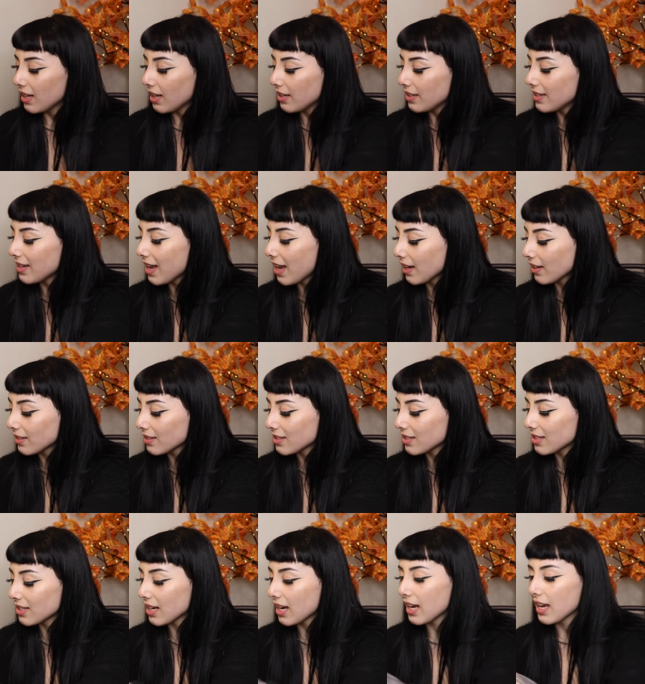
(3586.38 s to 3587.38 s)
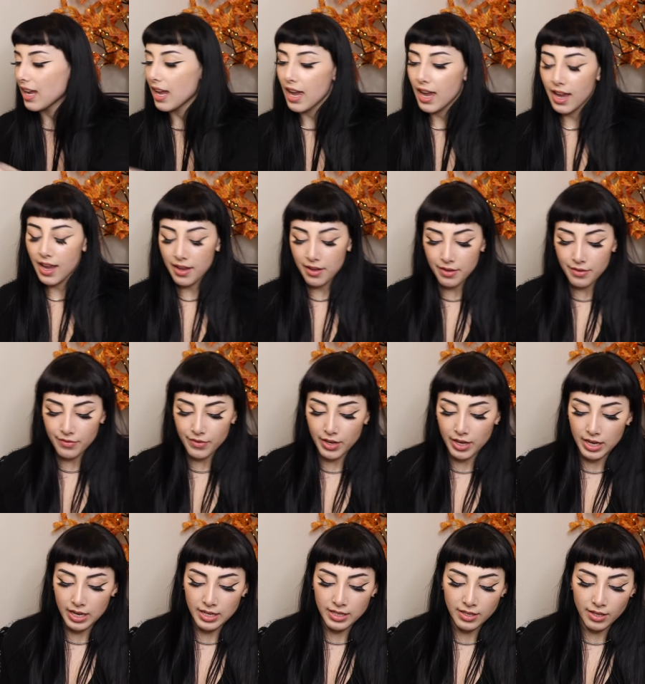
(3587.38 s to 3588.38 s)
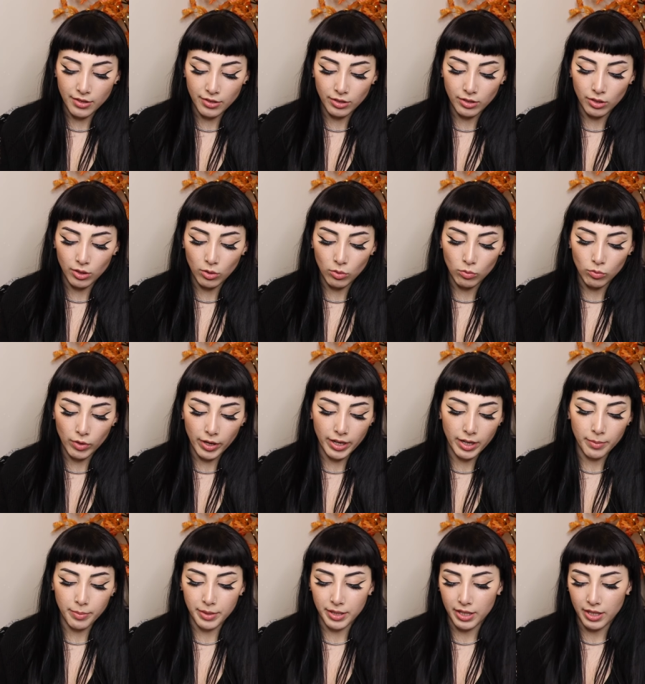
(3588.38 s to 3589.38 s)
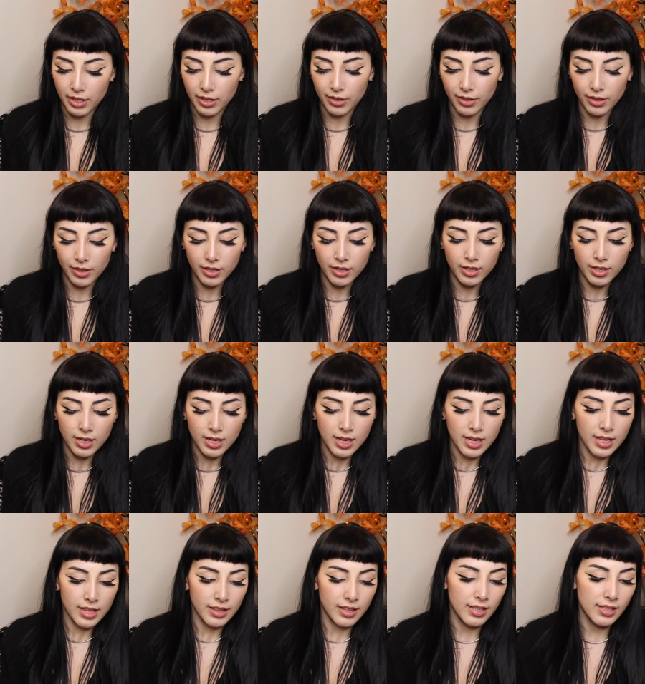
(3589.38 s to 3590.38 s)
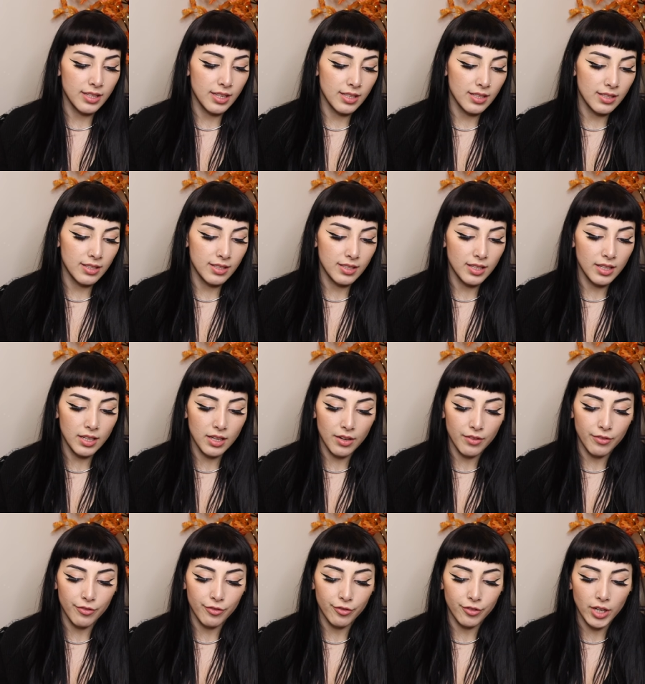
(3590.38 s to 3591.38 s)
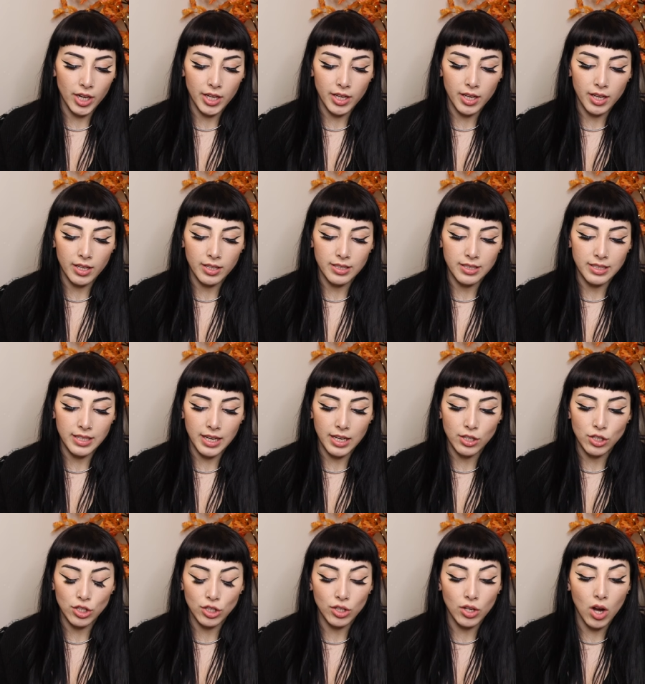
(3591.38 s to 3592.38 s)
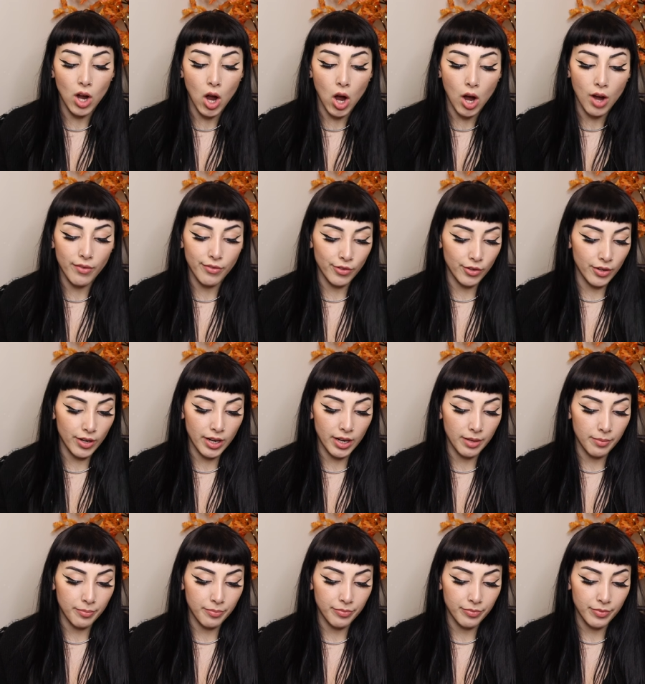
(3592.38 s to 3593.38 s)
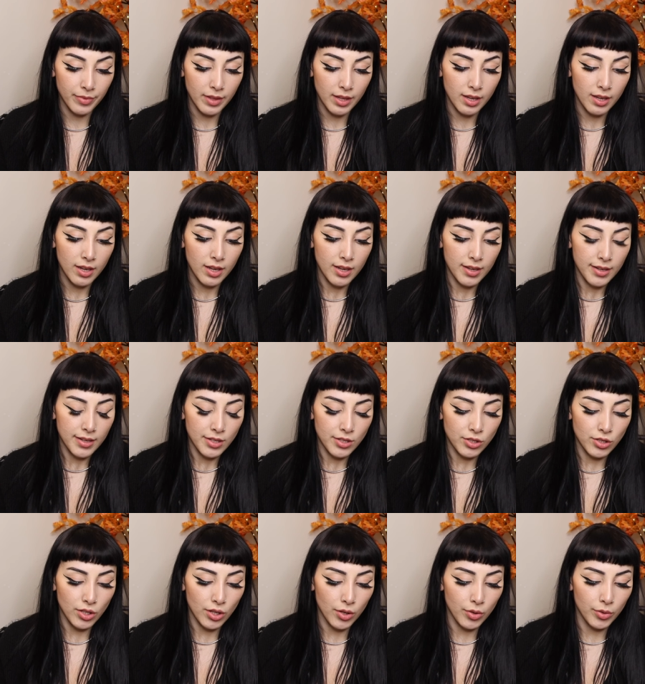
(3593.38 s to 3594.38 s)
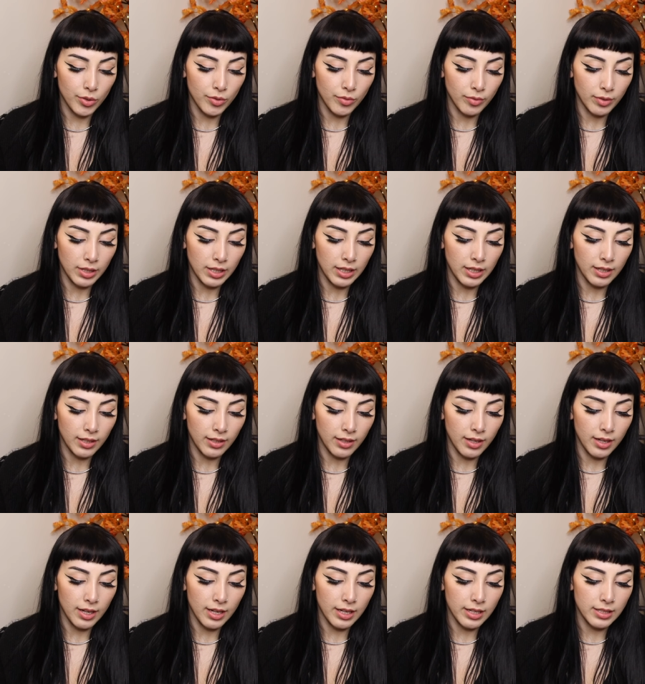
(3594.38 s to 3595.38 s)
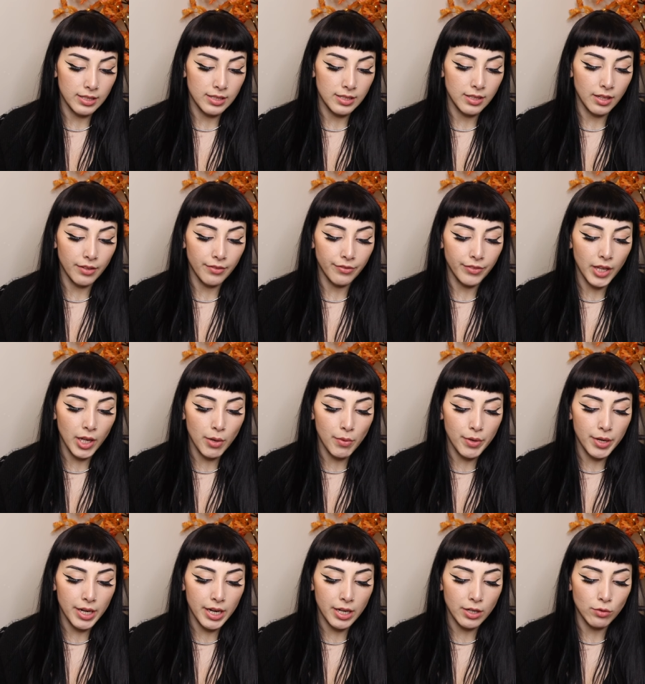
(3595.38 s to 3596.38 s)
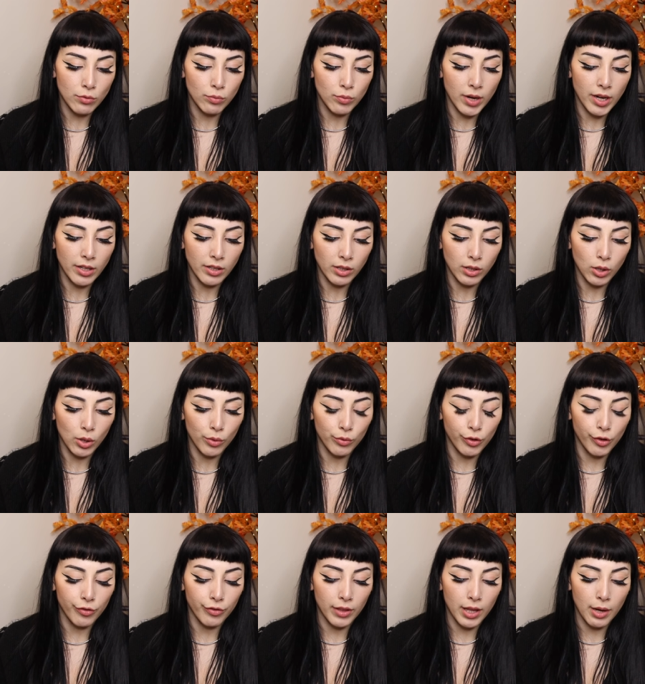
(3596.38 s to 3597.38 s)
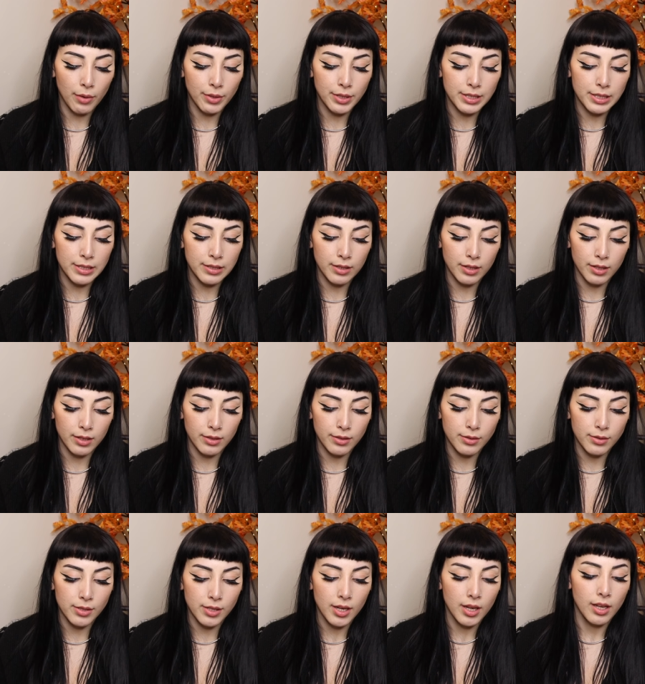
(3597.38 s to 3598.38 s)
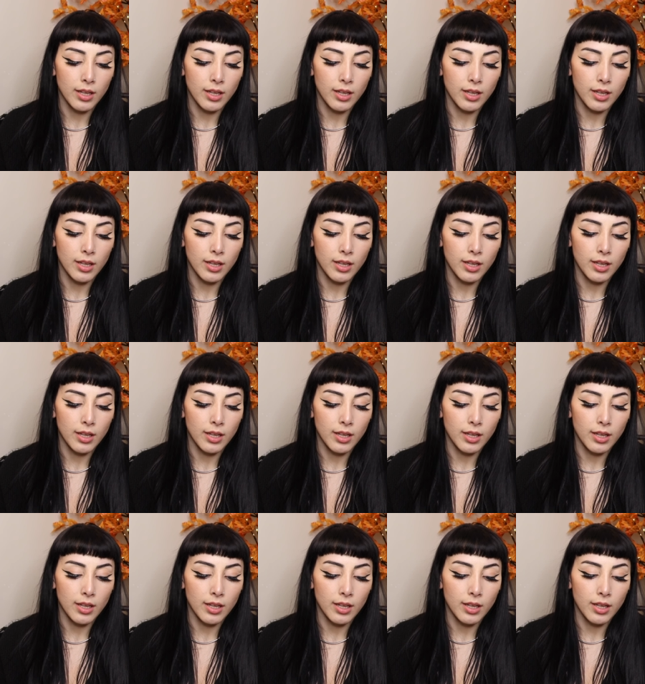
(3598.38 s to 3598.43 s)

Next, I have another little write up here. This is Seed of Freya Nature Offering. So you need sunflower and red clover flower seeds,